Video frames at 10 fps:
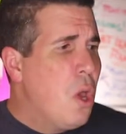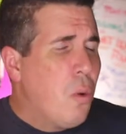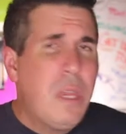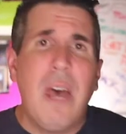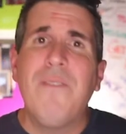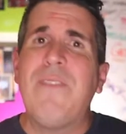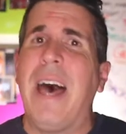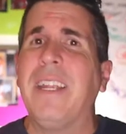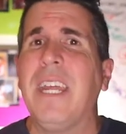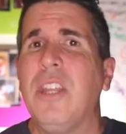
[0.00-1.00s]
Without
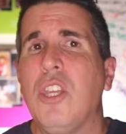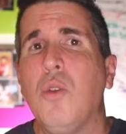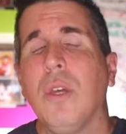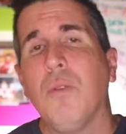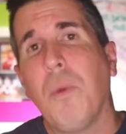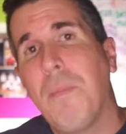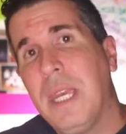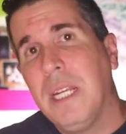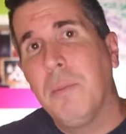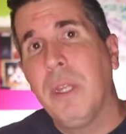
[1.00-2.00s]
validating that you can
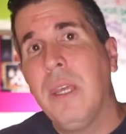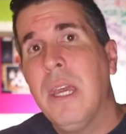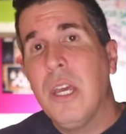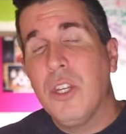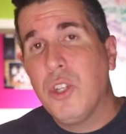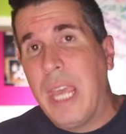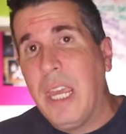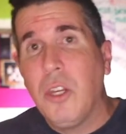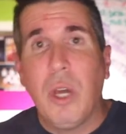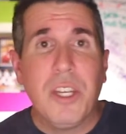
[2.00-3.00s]
repeatably
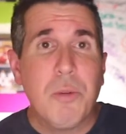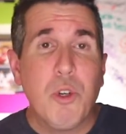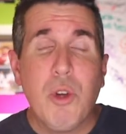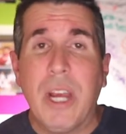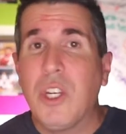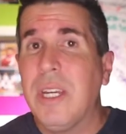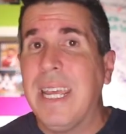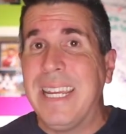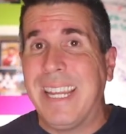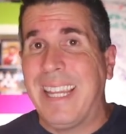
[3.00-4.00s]
gain customer traction
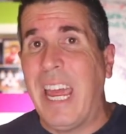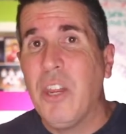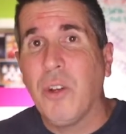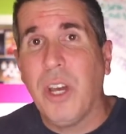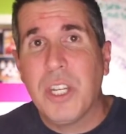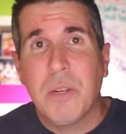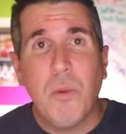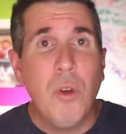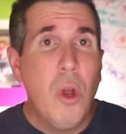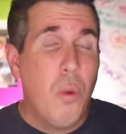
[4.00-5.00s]
and delight your
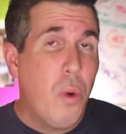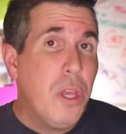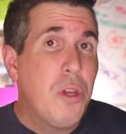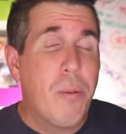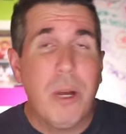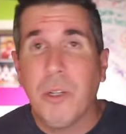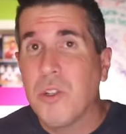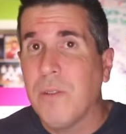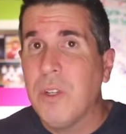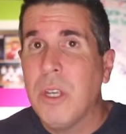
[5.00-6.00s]
customer with your product or
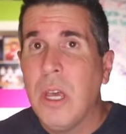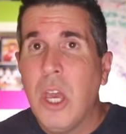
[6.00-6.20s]
service,